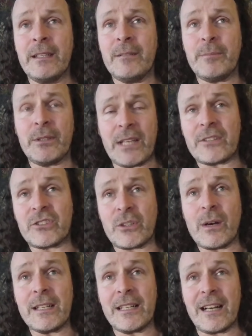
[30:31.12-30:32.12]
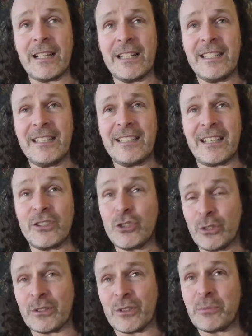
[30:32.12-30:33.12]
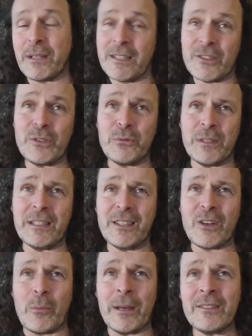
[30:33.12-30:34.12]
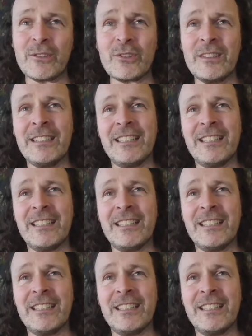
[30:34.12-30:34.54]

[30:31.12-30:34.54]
But yeah, so I shouldn't, but I do read the comments,